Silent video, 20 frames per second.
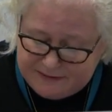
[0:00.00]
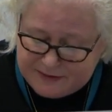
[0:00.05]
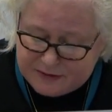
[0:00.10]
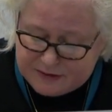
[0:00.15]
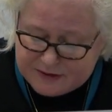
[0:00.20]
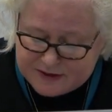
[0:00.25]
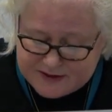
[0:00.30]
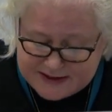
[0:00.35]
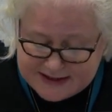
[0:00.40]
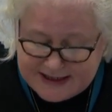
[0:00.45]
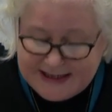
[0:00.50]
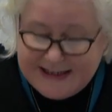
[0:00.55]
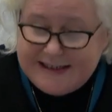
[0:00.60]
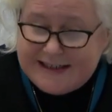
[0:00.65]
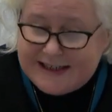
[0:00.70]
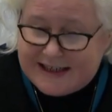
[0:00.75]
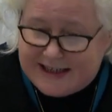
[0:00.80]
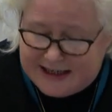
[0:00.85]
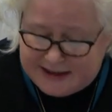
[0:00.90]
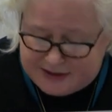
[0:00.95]
Looking then,
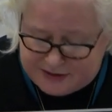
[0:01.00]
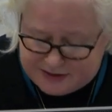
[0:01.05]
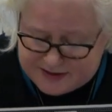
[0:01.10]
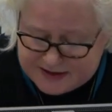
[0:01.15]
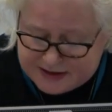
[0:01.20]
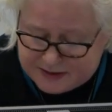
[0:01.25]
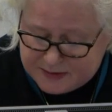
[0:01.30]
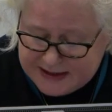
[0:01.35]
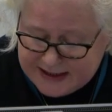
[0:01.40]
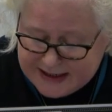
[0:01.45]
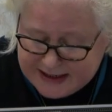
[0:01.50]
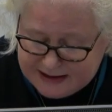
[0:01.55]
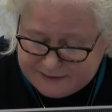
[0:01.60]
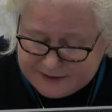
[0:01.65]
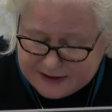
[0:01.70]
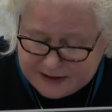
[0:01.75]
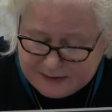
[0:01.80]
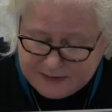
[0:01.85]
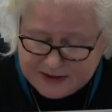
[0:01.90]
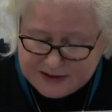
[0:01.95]
I suppose, at
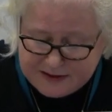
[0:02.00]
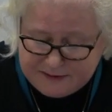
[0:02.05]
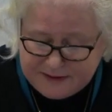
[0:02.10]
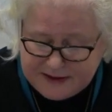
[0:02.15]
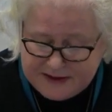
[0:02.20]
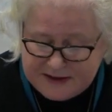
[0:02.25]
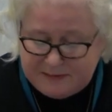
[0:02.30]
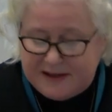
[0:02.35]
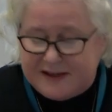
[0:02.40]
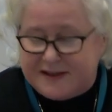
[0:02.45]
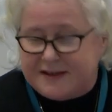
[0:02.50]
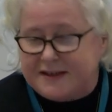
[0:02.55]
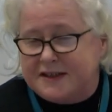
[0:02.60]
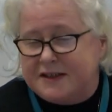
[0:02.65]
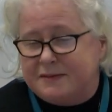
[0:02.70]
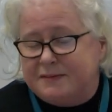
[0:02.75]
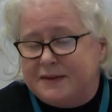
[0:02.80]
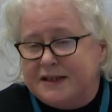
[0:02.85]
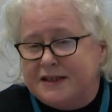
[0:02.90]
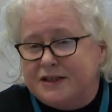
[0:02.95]
the more
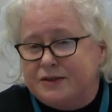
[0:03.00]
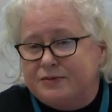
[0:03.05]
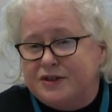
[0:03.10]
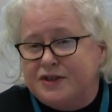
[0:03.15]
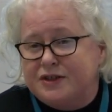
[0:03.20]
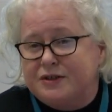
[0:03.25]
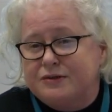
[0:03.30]
domestically